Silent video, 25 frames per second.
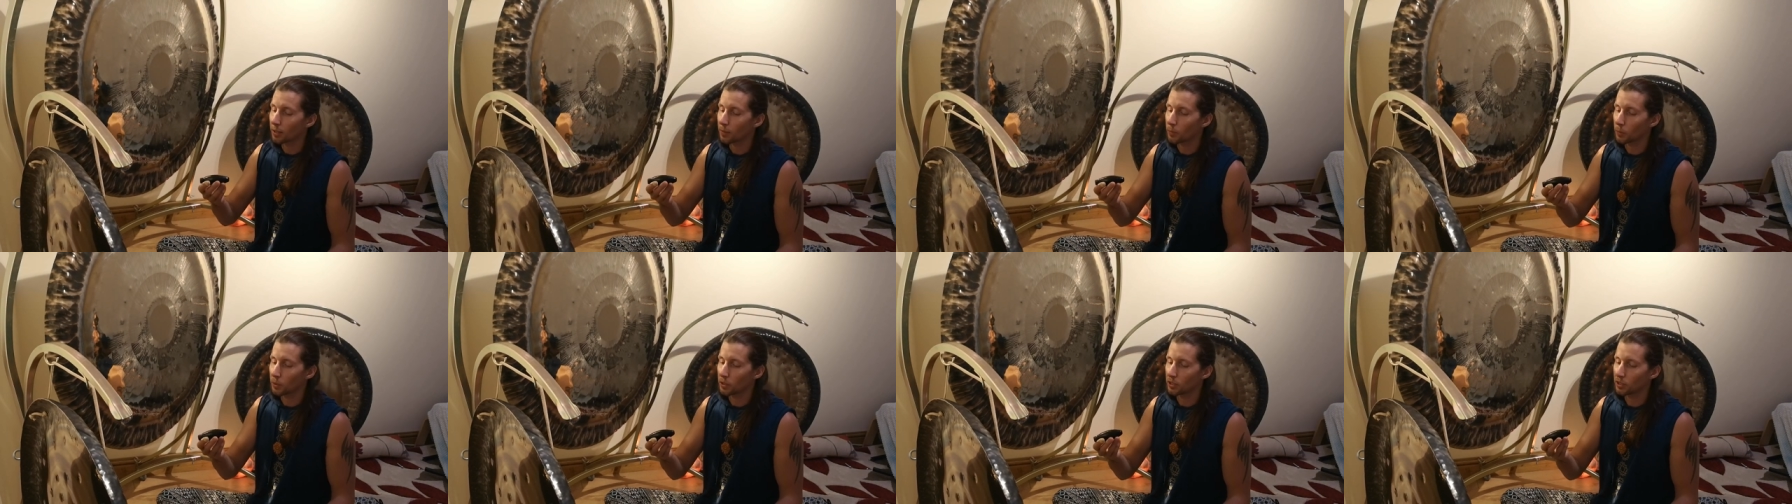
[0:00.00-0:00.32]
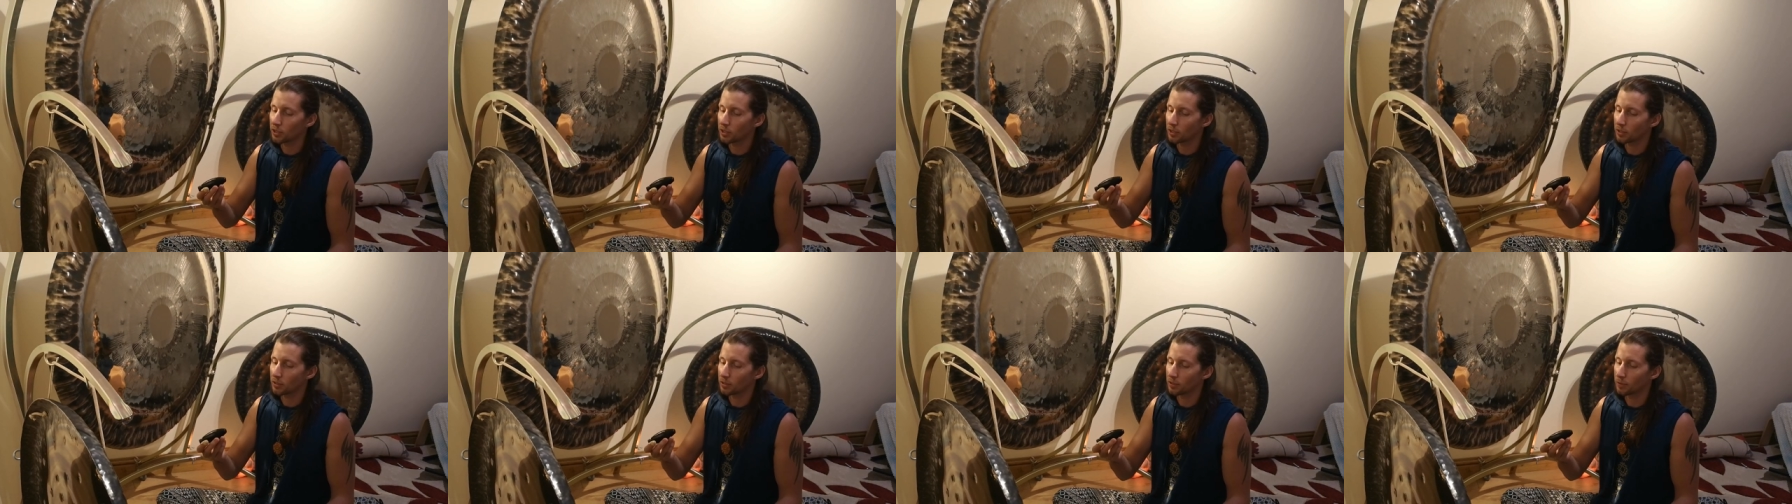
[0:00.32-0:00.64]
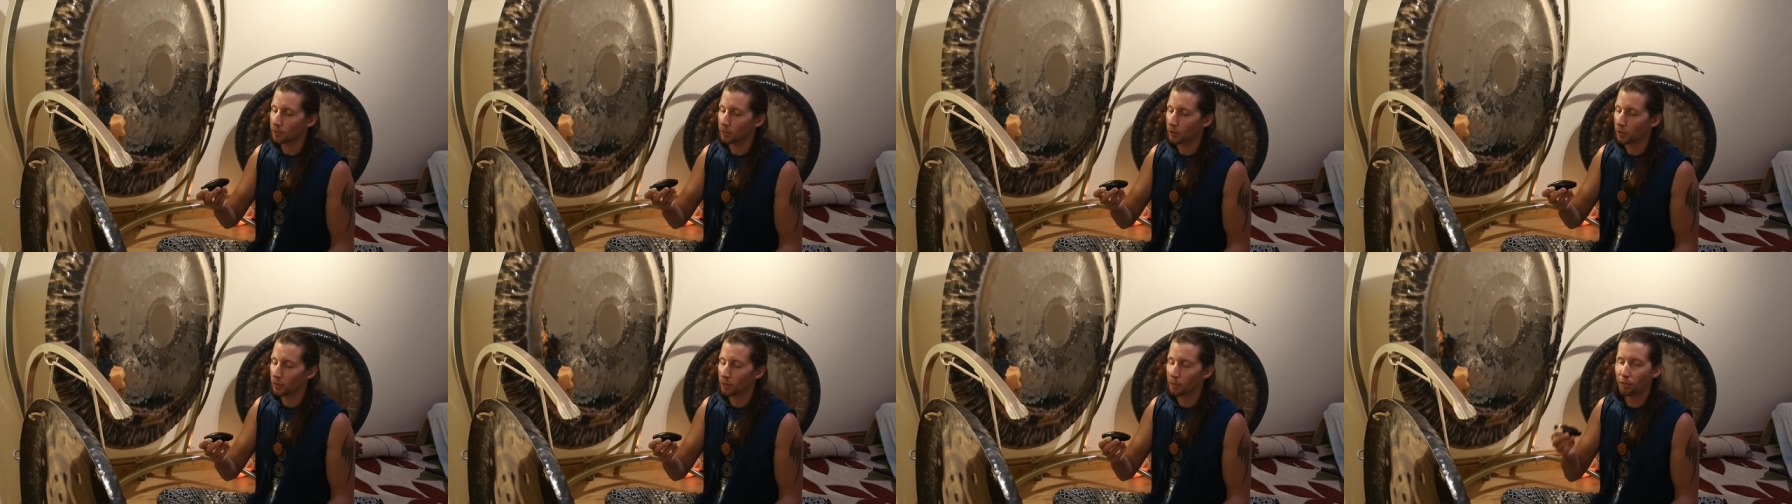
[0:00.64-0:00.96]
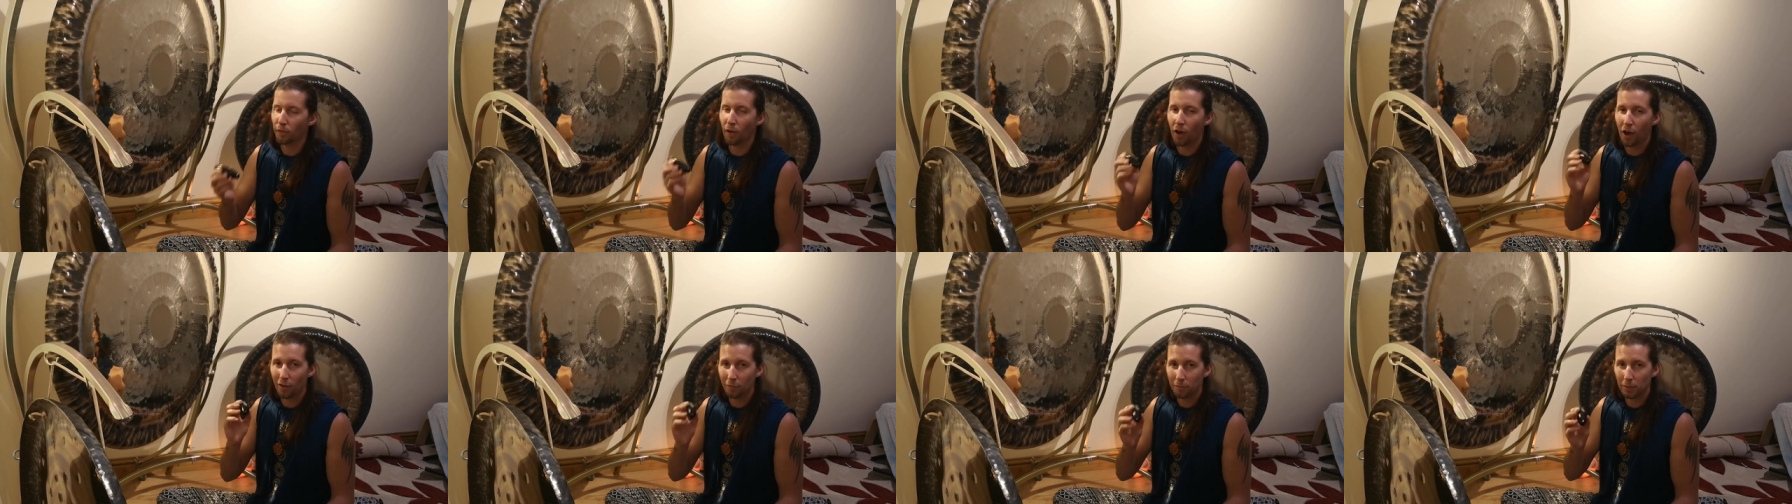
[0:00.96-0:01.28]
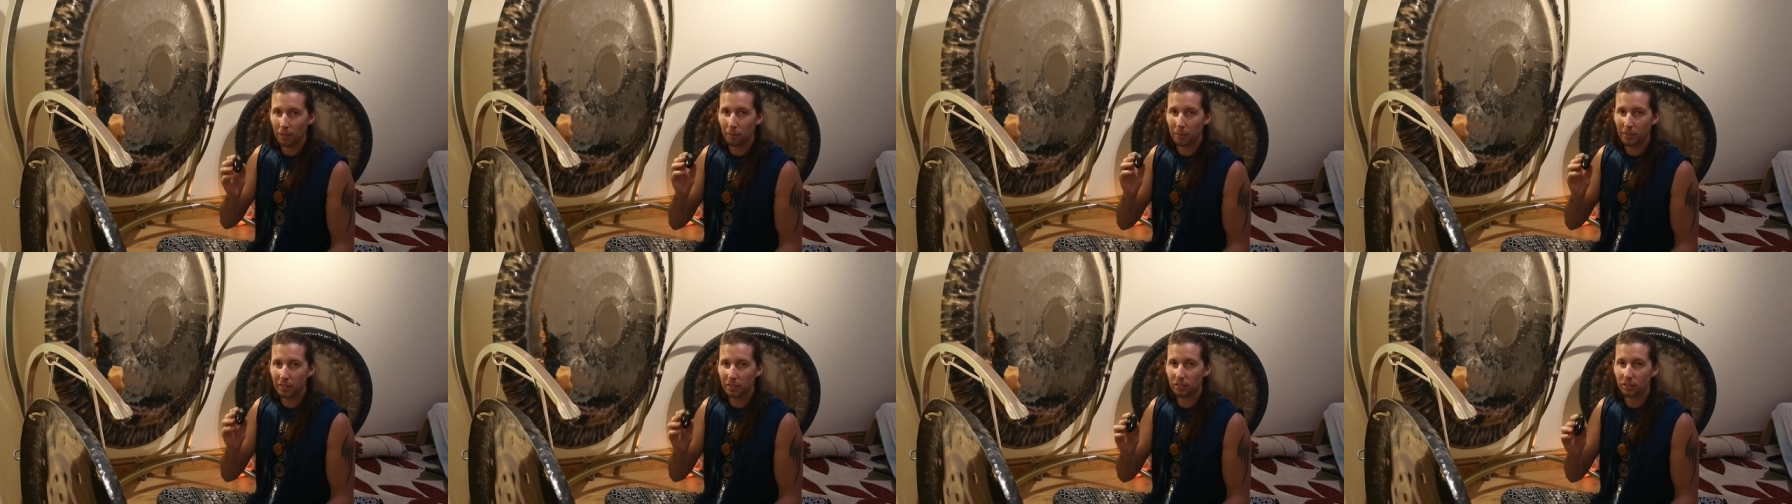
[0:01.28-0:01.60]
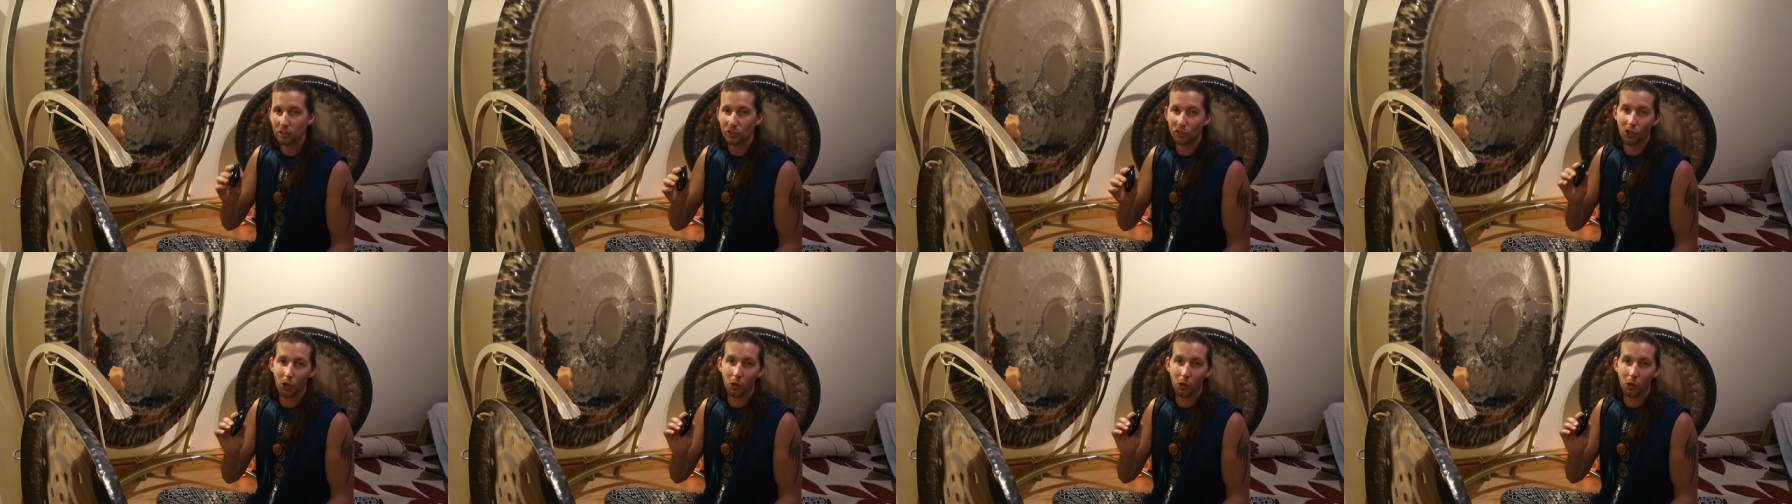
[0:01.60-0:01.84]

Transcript: which is for the 5mm.